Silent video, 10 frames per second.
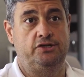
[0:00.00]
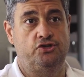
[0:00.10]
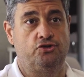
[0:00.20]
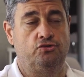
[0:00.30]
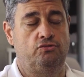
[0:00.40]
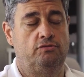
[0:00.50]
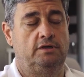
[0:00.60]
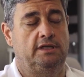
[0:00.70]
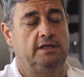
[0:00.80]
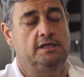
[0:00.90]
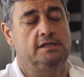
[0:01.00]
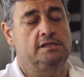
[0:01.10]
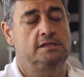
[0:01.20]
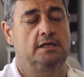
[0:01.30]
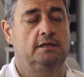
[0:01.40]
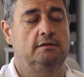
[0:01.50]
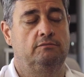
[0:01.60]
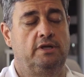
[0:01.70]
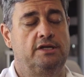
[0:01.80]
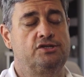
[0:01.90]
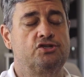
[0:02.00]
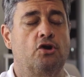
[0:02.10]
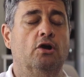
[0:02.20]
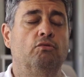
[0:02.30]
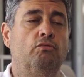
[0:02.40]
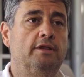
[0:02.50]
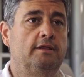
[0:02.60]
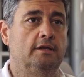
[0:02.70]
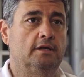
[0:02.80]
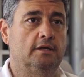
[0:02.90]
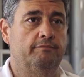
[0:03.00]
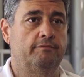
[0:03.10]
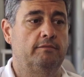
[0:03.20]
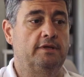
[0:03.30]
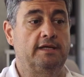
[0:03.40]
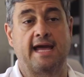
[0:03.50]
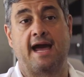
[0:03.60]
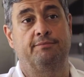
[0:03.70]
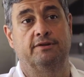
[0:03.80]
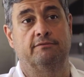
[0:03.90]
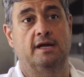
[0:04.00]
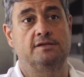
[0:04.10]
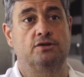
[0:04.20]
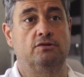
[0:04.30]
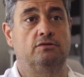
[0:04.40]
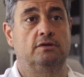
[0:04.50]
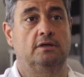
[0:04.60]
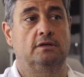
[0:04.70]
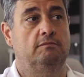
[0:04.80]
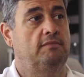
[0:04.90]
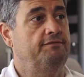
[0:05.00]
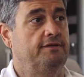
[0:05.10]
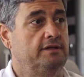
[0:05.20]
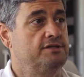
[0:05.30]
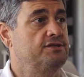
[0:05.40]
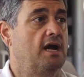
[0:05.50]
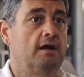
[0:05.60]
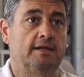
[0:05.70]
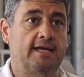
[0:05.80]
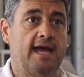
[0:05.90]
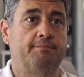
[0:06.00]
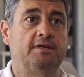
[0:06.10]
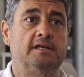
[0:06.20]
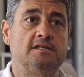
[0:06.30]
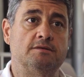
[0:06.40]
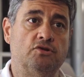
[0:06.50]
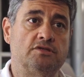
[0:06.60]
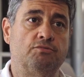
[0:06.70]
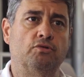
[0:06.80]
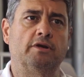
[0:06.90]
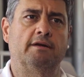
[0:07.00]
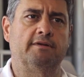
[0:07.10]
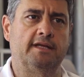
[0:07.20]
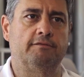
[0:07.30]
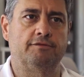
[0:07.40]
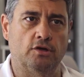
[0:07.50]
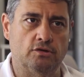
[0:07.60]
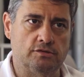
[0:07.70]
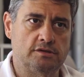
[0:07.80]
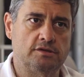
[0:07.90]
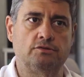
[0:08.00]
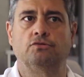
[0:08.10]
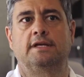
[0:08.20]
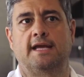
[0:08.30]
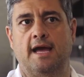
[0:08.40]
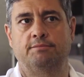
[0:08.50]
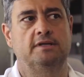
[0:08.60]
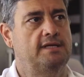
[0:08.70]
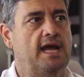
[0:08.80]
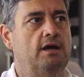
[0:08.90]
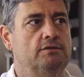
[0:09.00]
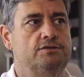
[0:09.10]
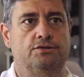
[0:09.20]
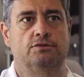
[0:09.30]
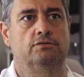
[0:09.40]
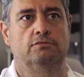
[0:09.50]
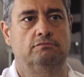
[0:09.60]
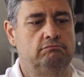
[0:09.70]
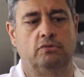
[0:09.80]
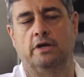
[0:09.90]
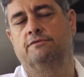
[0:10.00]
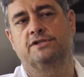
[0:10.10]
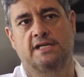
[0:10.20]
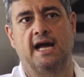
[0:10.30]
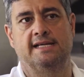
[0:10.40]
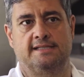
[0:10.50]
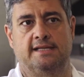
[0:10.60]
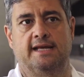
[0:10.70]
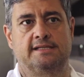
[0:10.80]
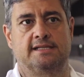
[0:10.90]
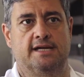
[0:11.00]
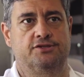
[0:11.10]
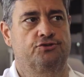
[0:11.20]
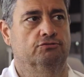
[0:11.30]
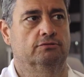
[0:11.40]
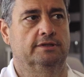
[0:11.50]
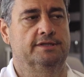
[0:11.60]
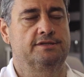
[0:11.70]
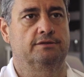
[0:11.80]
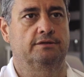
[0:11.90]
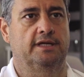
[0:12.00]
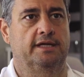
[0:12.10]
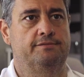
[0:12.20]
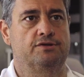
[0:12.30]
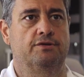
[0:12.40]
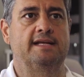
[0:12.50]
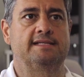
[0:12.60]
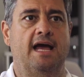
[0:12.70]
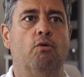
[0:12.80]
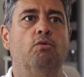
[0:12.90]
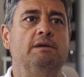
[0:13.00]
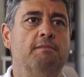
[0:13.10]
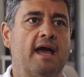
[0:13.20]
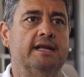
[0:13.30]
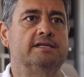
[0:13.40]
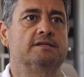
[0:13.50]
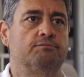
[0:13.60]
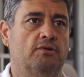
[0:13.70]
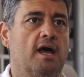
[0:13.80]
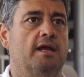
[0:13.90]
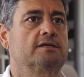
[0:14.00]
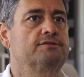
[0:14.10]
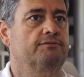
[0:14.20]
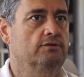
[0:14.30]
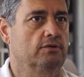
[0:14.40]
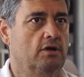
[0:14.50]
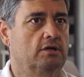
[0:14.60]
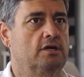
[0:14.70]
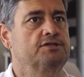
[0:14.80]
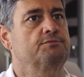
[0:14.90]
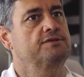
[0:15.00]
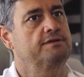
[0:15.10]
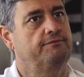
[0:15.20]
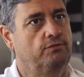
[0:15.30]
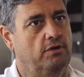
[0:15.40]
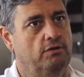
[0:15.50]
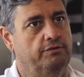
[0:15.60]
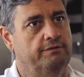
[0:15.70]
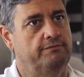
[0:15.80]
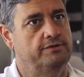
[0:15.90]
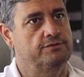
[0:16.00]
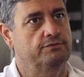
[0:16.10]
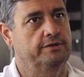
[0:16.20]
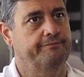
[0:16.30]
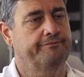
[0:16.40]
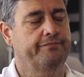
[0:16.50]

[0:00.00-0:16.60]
it do is uh, we could start with the, the captain, right? So uh, my feeling is you hire the captain, he's the most important, everything flows through the captain down to whatever size the next size crew is, okay? So that's how we manage the products for our customers and for our own inventory.